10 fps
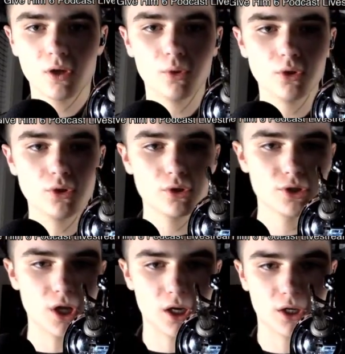Well, Duke's
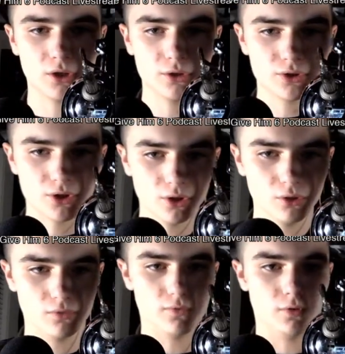not going to lose to
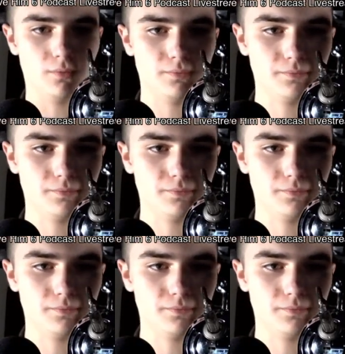Louisville.